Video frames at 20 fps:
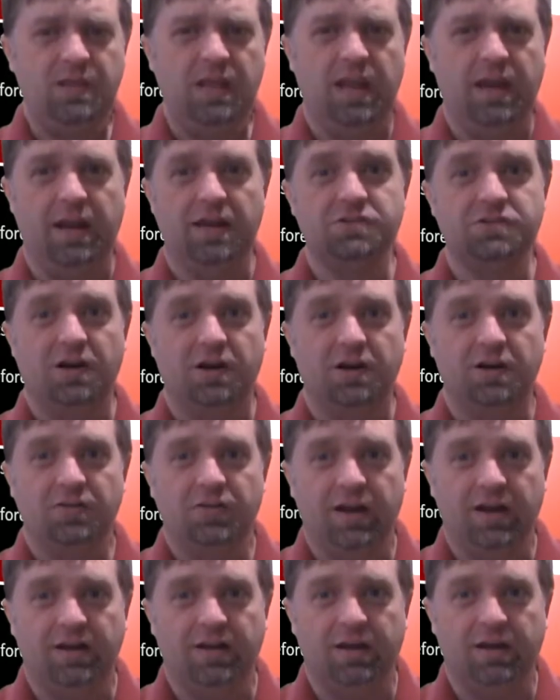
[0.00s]
and as an
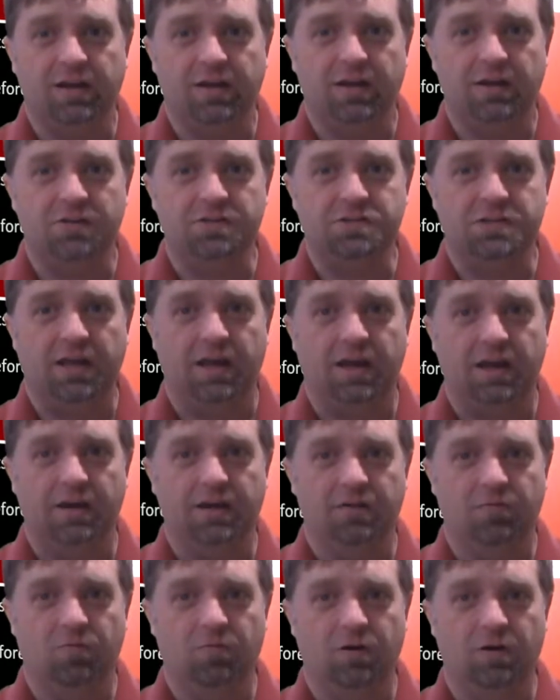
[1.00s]
architect, I can
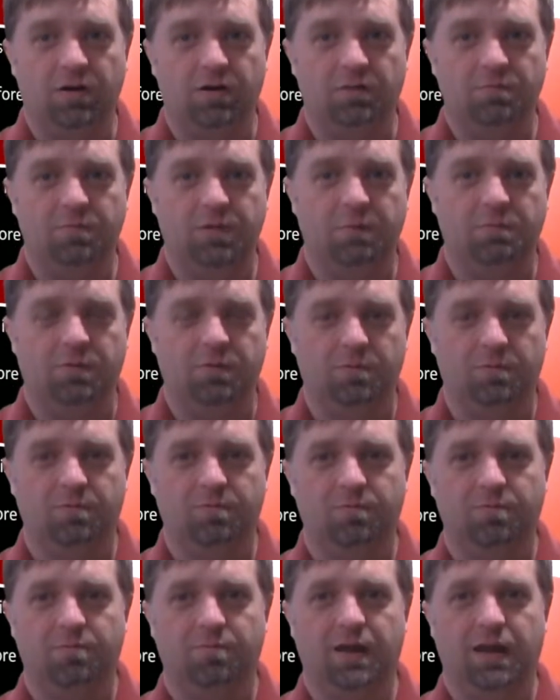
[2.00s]
understand where people
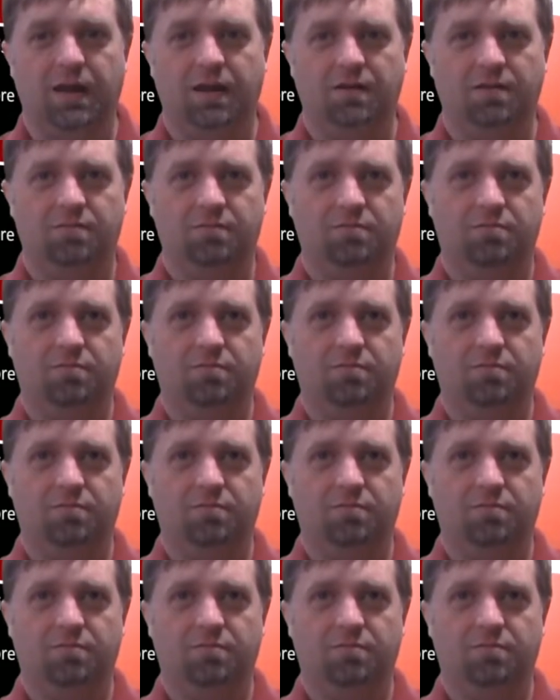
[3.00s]
might